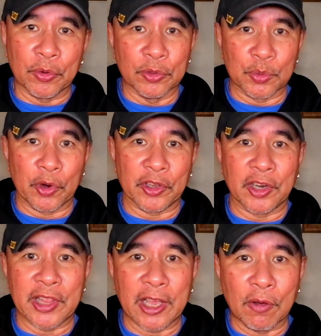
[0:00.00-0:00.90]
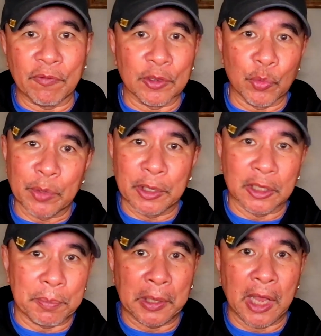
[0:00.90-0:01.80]
crews working on that. Hopefully rebuild
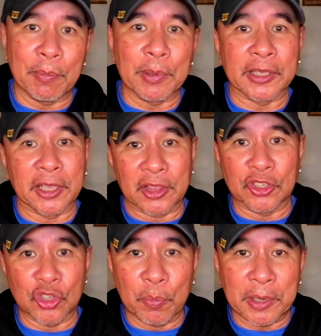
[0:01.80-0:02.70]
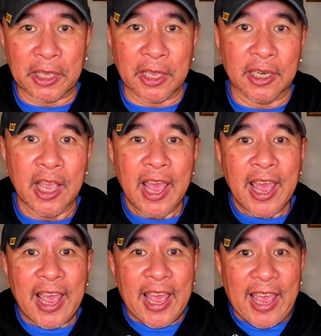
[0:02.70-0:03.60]
the palapa and get things open again.
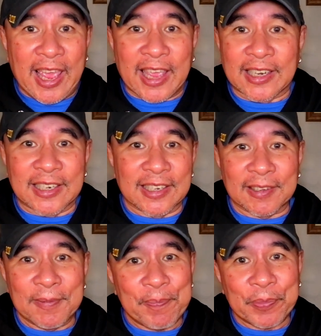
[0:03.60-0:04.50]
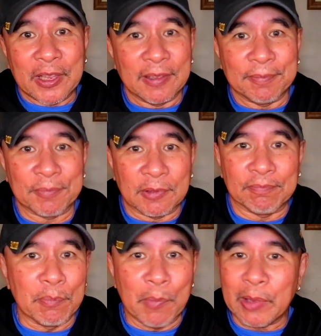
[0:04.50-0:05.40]
And
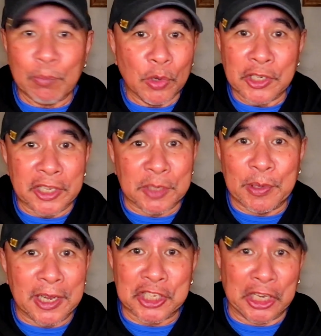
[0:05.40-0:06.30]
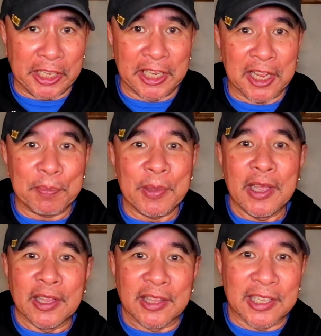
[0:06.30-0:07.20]
mostly it's been us cleaning up,
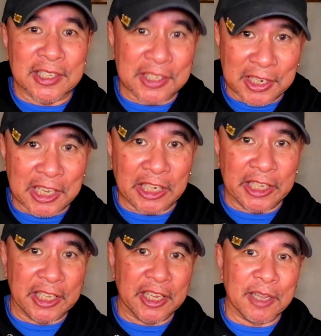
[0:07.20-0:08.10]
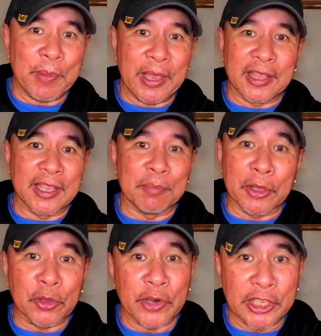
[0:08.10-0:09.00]
the city cleaning up, and then
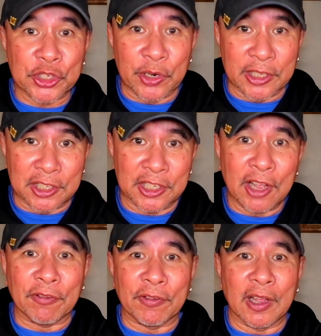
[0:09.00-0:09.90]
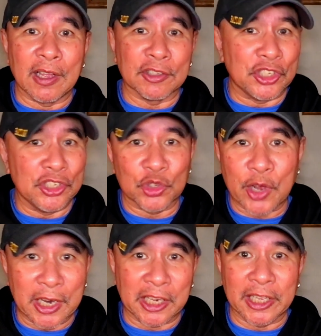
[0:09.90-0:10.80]
Mother Nature itself. She's trying
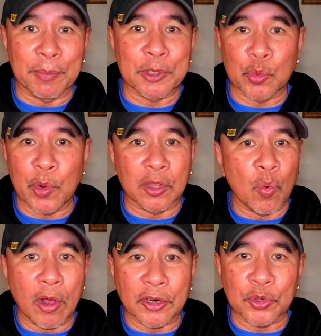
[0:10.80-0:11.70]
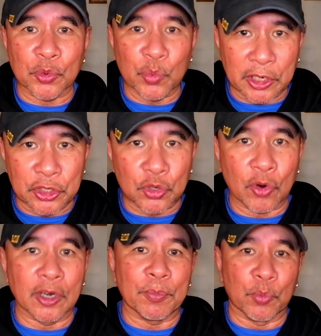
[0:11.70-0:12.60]
to clean up as well. The waters are really
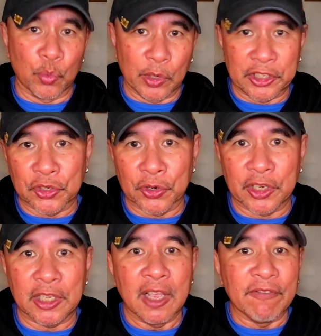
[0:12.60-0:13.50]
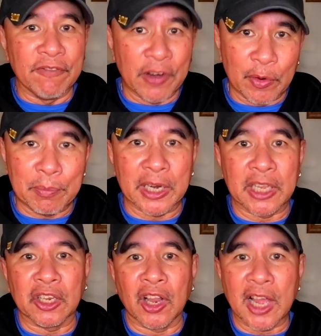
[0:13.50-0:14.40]
torn up, really dirty, very muddy,
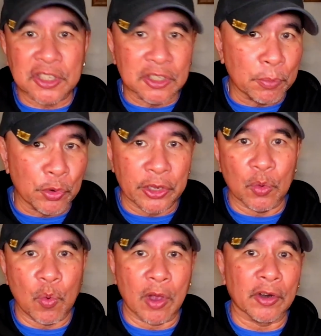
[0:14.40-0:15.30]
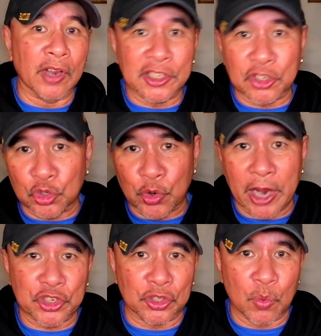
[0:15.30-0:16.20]
lots of debris in the water, lots of
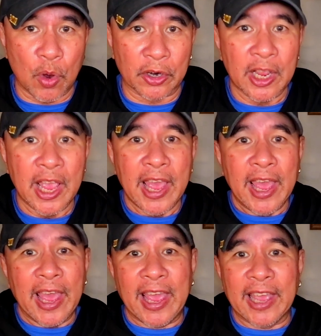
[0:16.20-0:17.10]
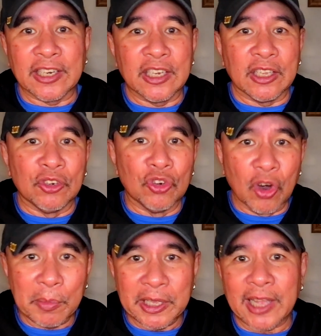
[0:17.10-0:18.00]
trash in the water. And
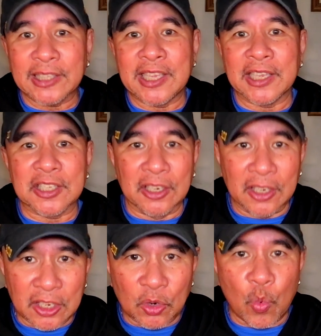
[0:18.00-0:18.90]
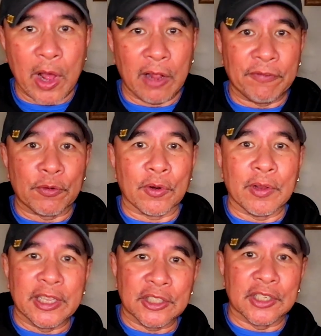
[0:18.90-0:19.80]
normally that takes a little while for
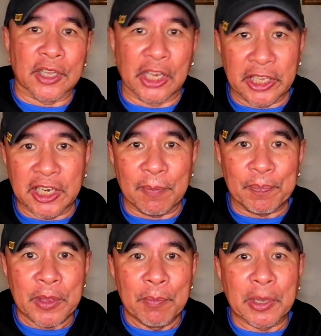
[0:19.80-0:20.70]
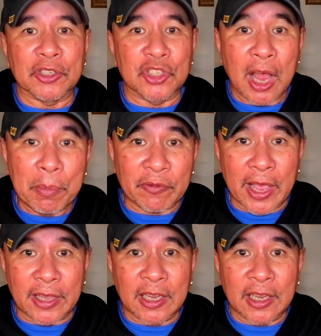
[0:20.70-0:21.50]
it to clean up. But on top of that,